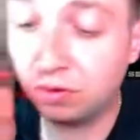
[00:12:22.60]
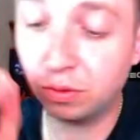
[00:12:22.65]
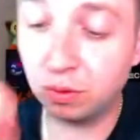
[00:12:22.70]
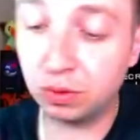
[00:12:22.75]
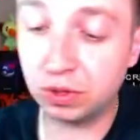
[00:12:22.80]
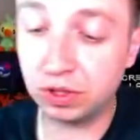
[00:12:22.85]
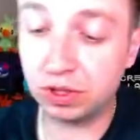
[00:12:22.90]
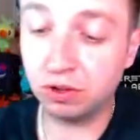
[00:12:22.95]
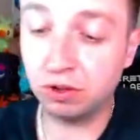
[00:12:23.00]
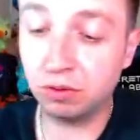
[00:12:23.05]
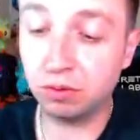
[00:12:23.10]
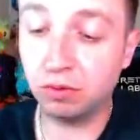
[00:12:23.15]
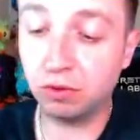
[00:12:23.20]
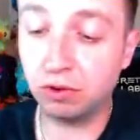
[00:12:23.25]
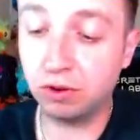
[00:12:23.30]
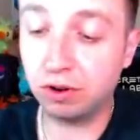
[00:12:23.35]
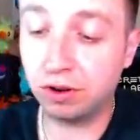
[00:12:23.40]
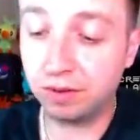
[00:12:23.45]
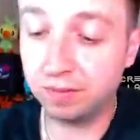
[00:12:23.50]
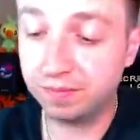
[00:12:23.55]
with the old
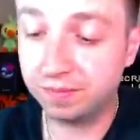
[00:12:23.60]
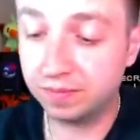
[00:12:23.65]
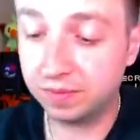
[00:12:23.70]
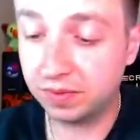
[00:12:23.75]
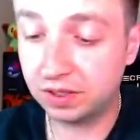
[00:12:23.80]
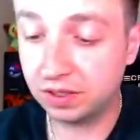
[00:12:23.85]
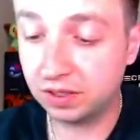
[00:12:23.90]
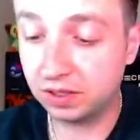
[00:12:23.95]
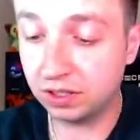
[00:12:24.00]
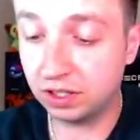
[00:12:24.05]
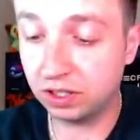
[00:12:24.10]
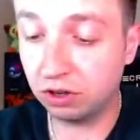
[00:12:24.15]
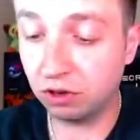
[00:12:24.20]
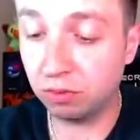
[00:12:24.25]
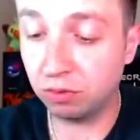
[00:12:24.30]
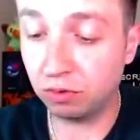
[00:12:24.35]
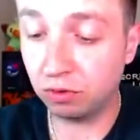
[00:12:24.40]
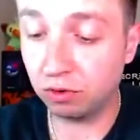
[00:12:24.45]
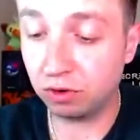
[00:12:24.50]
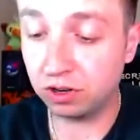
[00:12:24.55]
border. The old
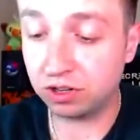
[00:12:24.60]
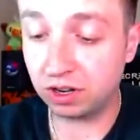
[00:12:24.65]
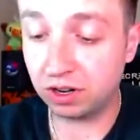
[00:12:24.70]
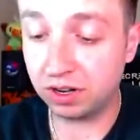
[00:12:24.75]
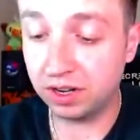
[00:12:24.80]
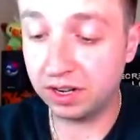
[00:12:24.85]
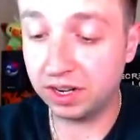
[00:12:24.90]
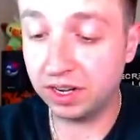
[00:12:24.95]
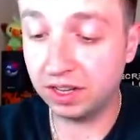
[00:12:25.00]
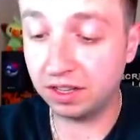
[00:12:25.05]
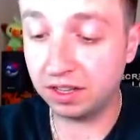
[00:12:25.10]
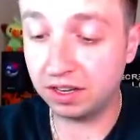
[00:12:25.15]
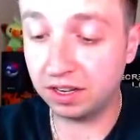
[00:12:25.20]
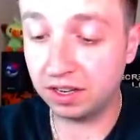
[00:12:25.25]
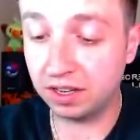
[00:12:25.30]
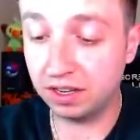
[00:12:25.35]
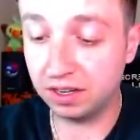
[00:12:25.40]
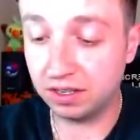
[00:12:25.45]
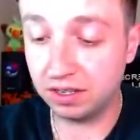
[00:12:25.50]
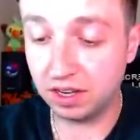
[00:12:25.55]
borders are killing
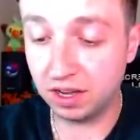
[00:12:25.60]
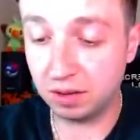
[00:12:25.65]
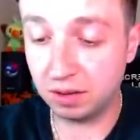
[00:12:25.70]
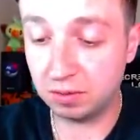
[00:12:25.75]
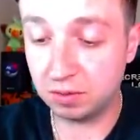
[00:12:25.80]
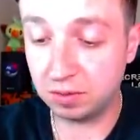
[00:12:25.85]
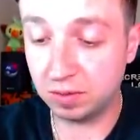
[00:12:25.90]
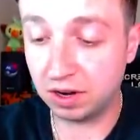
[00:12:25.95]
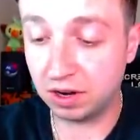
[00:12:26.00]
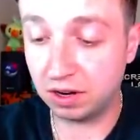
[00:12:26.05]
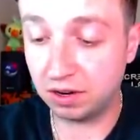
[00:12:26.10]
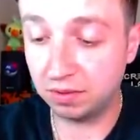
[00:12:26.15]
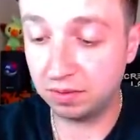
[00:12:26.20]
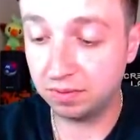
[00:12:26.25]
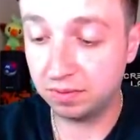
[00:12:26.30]
it in Time Spiral.